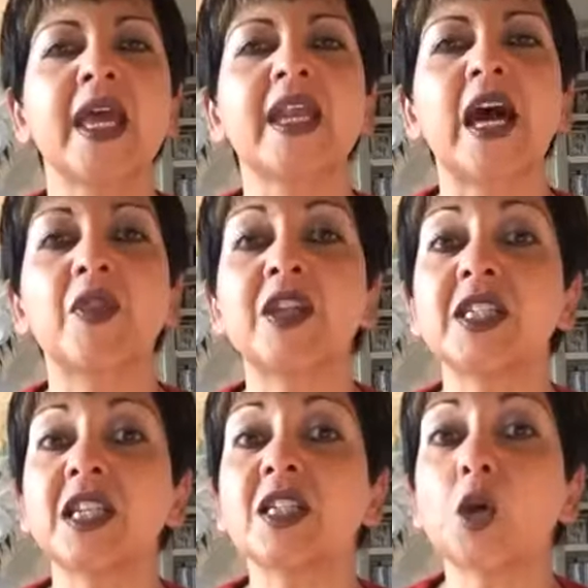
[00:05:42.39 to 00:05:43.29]
Now, this
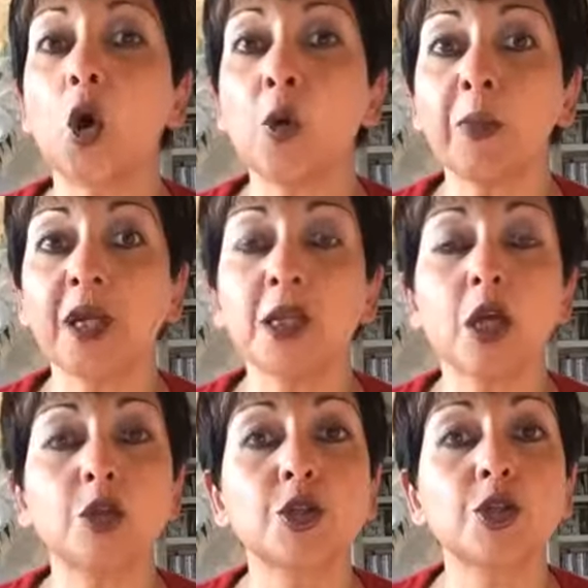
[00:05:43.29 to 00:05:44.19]
is open
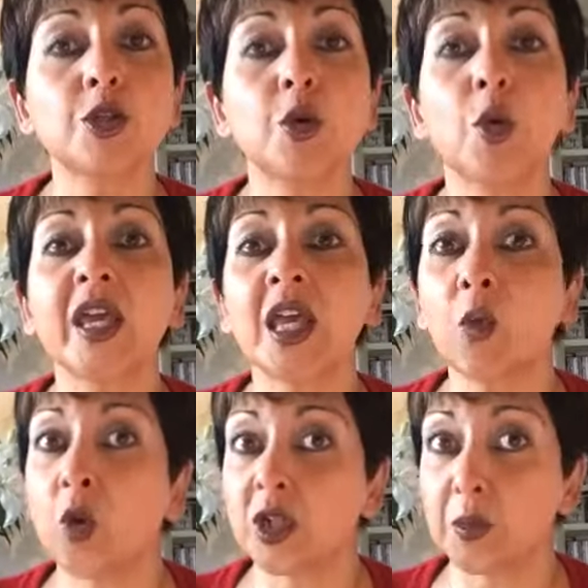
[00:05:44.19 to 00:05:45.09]
to
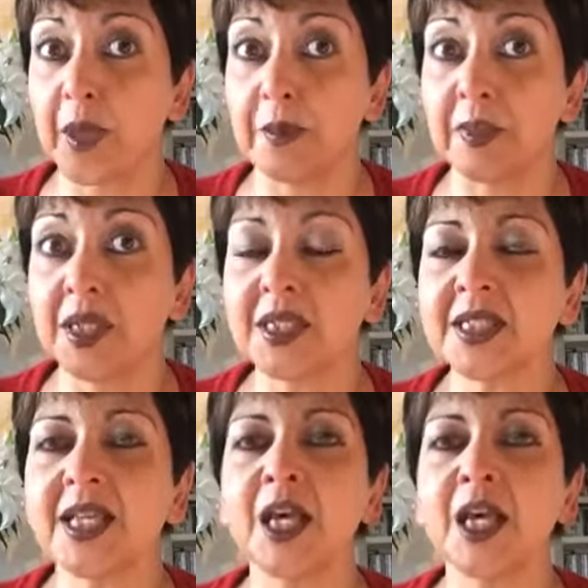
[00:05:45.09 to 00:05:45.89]
EWAT members.